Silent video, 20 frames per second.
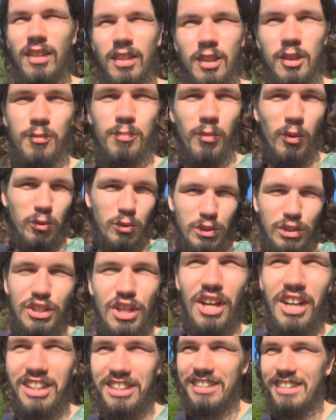It's mostly
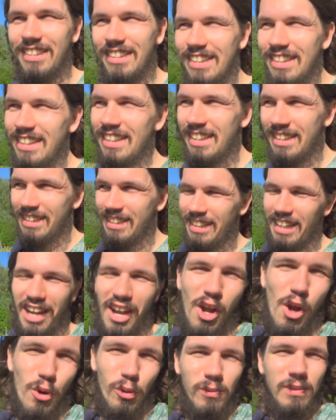just
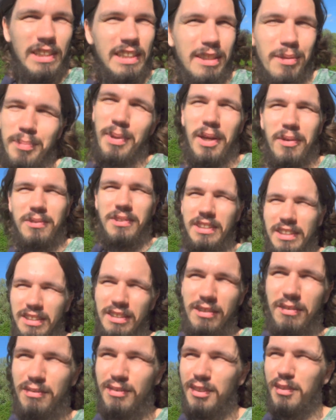a hole that apparently are
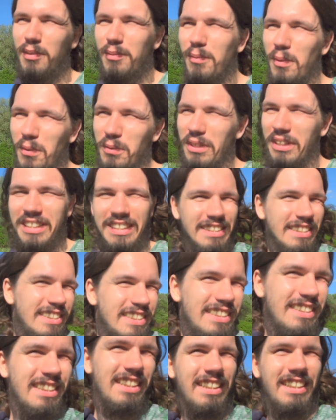filled with water.
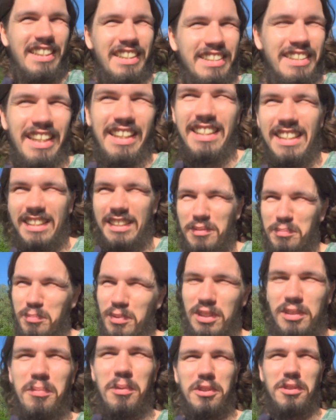That is
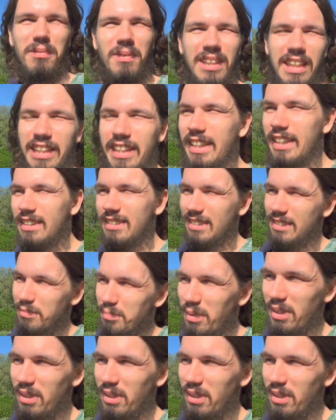pretty much what a lake is.